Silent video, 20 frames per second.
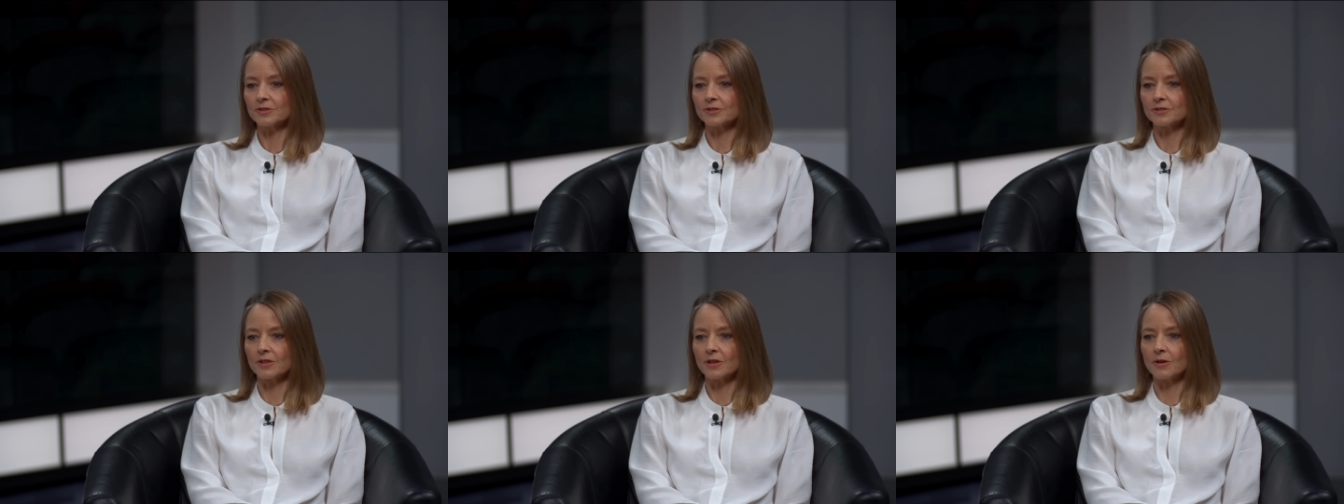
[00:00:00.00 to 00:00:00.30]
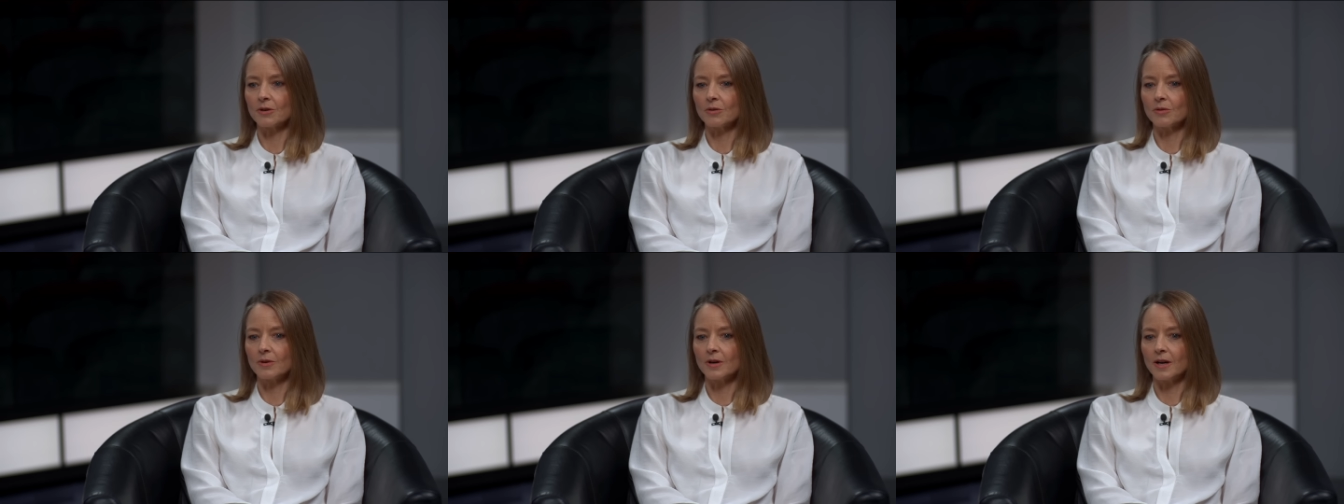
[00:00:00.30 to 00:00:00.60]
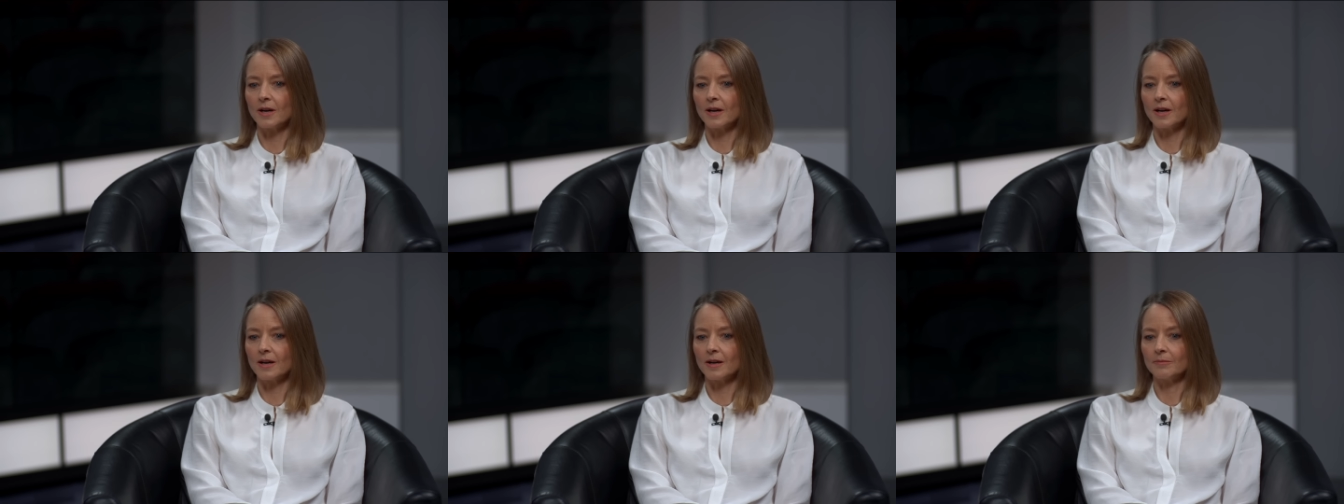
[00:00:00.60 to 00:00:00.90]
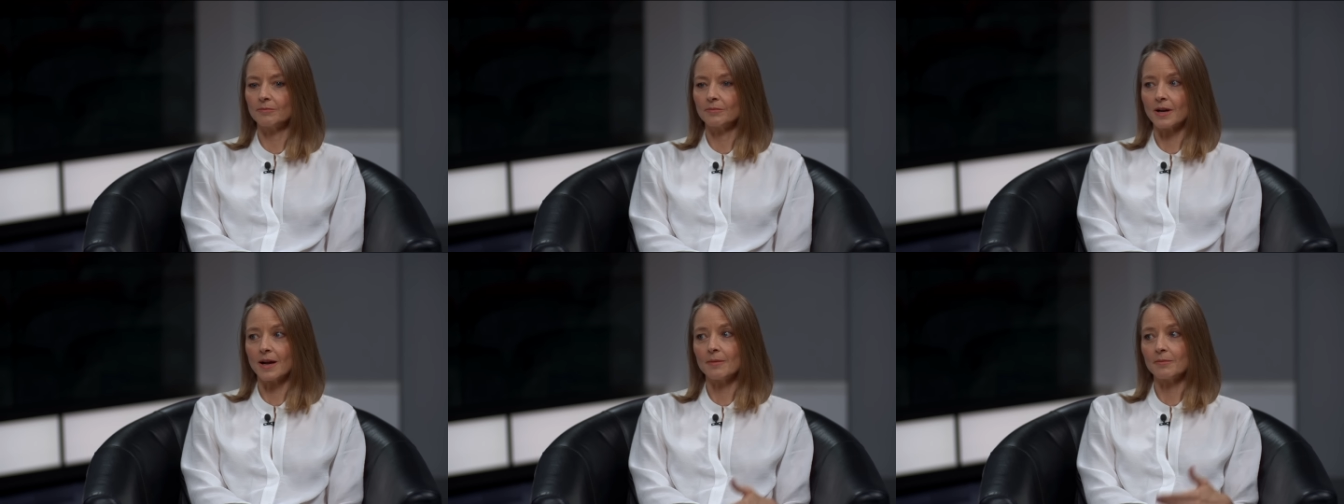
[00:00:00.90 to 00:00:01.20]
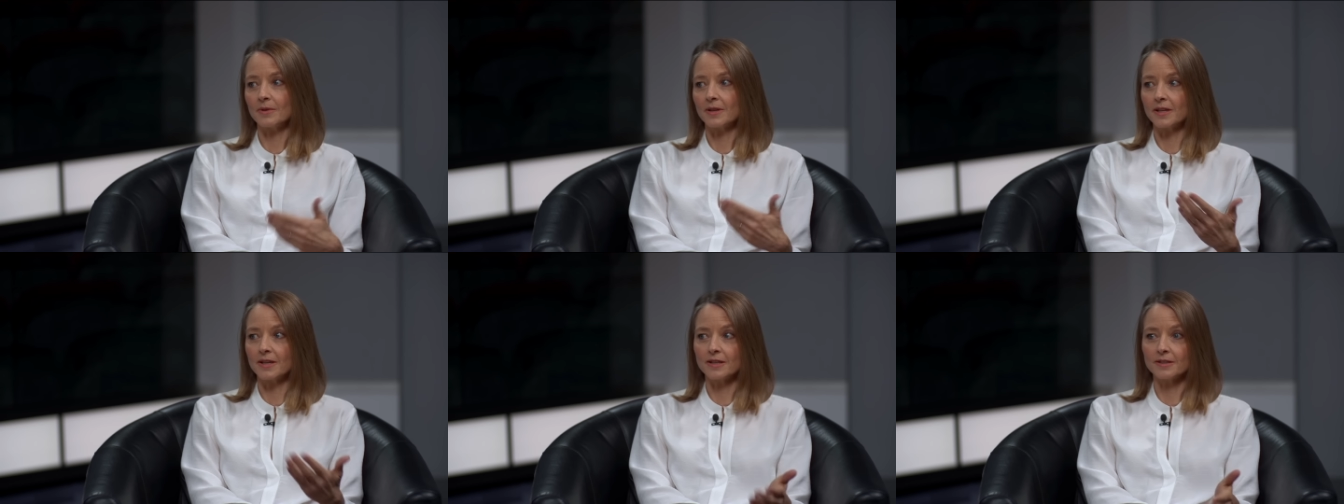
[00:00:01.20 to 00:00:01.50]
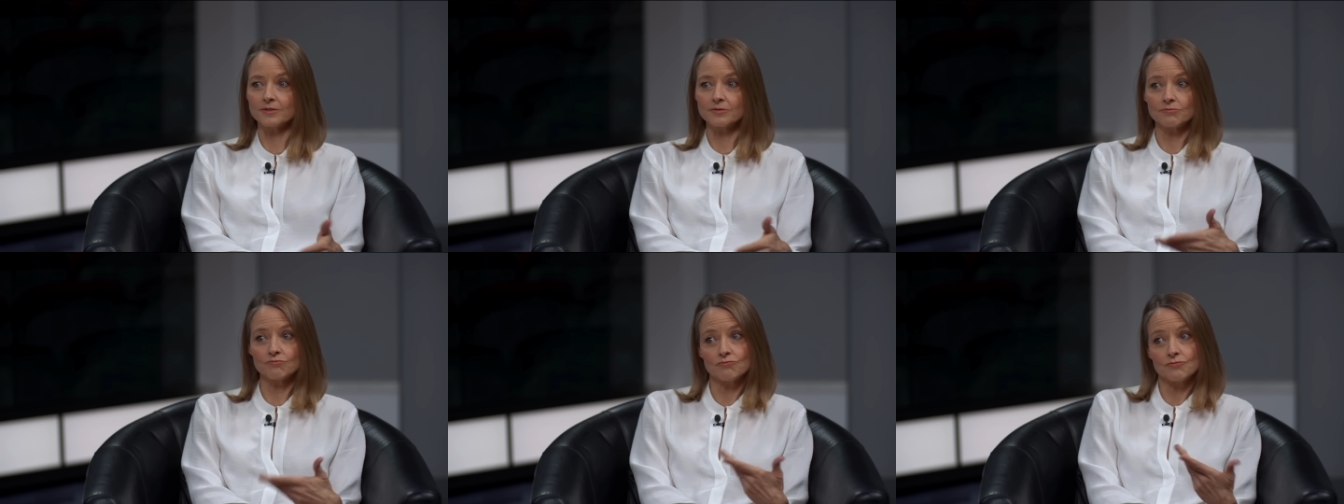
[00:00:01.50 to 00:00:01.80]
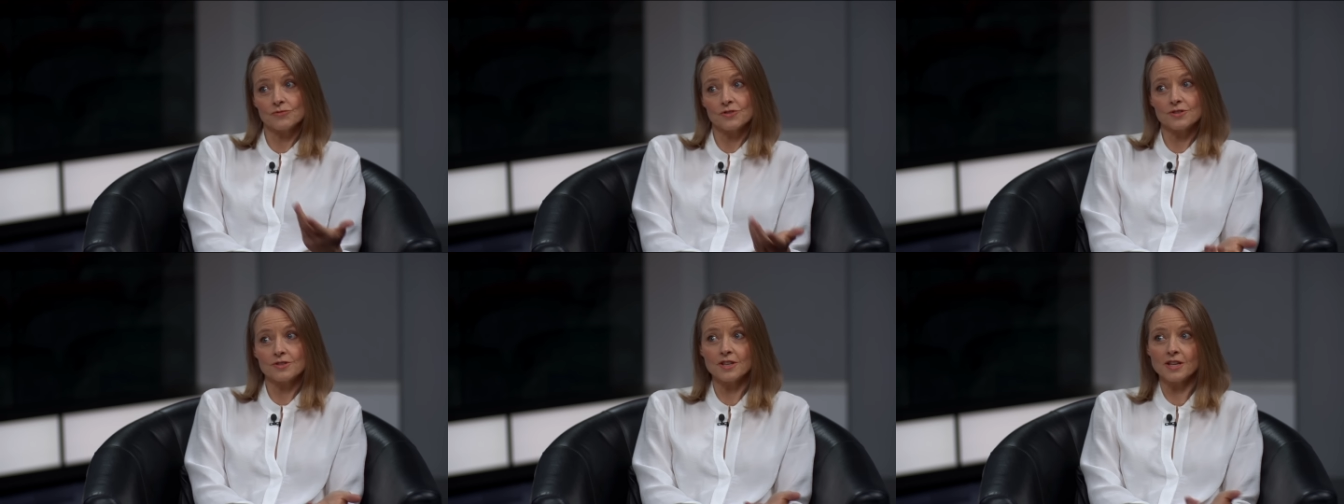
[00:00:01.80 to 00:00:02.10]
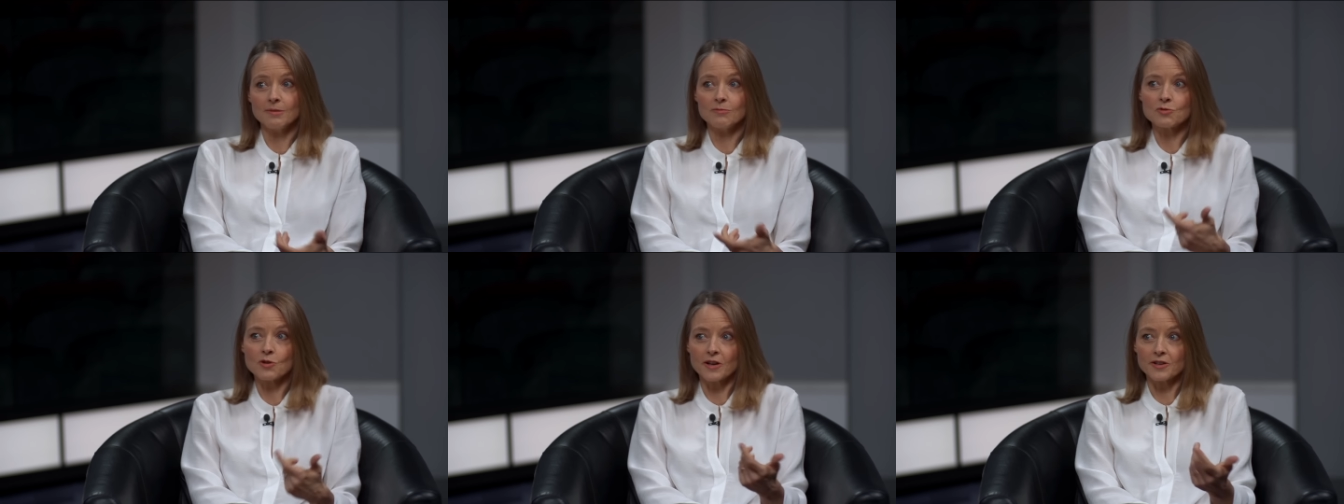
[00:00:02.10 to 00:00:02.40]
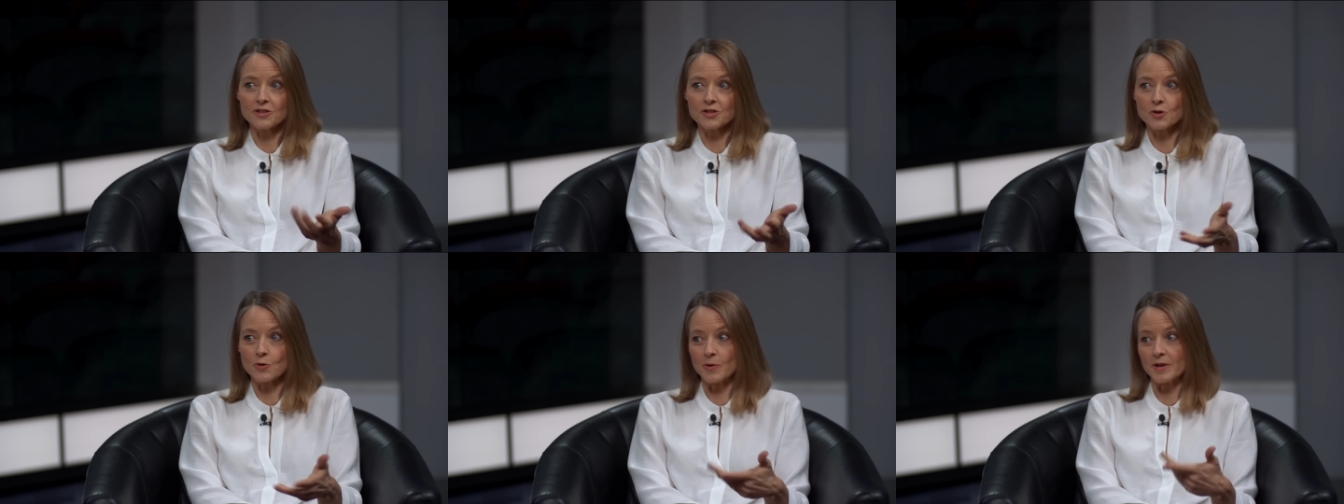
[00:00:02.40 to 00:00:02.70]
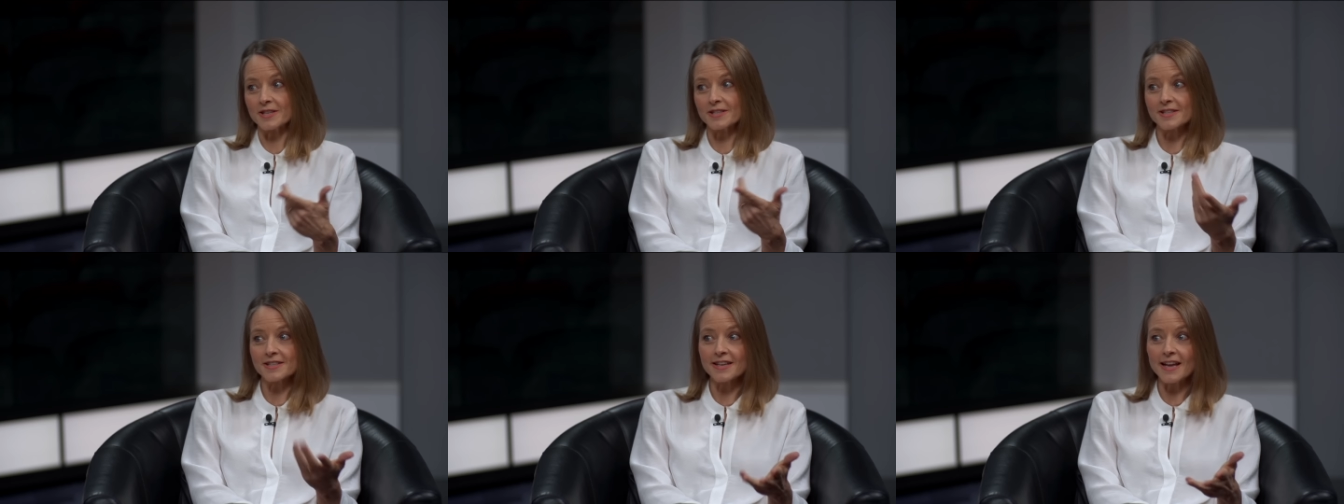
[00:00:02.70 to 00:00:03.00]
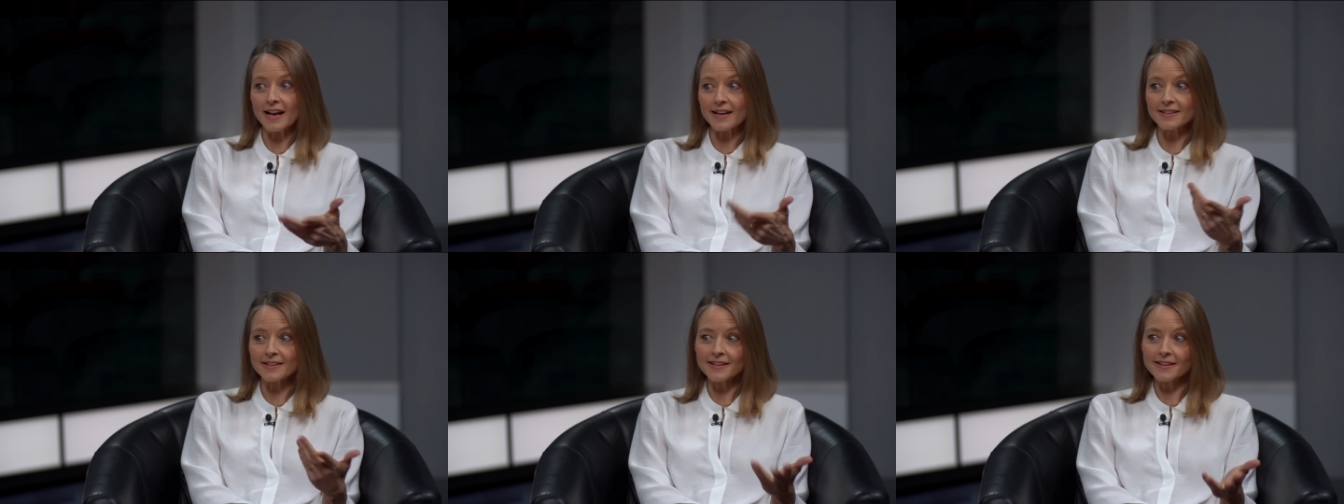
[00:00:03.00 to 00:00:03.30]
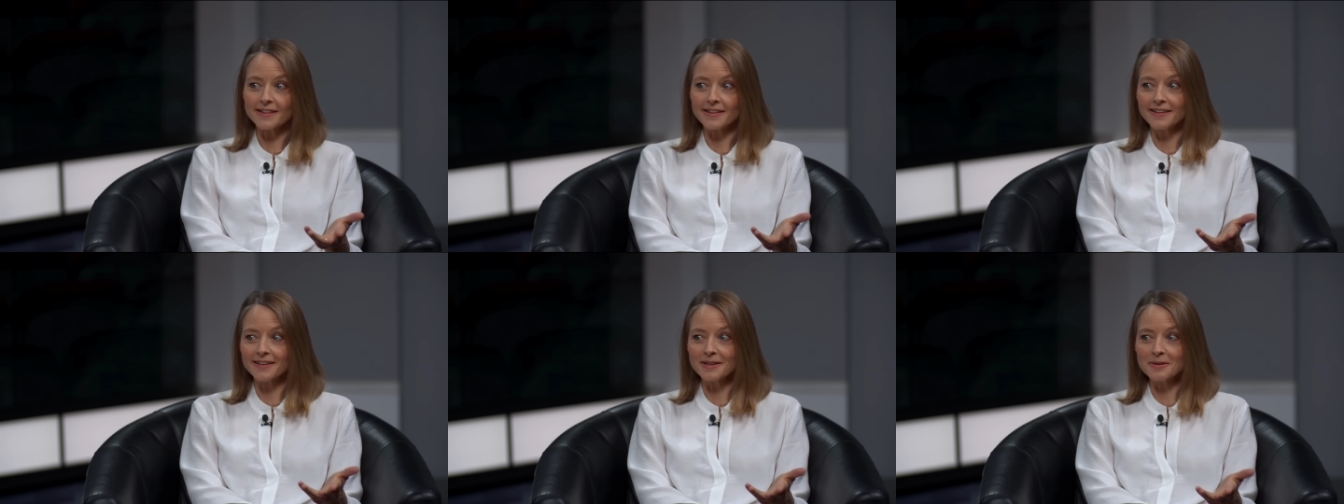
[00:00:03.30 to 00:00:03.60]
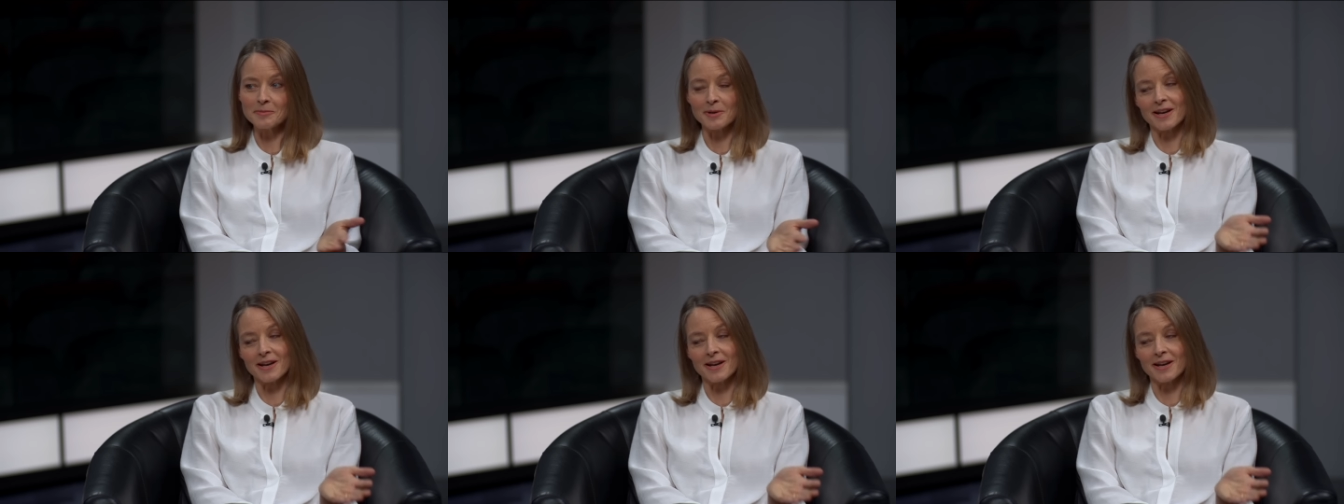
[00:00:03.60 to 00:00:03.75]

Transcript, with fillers: So um, I'm going to keep trying to squeeze this acting thing,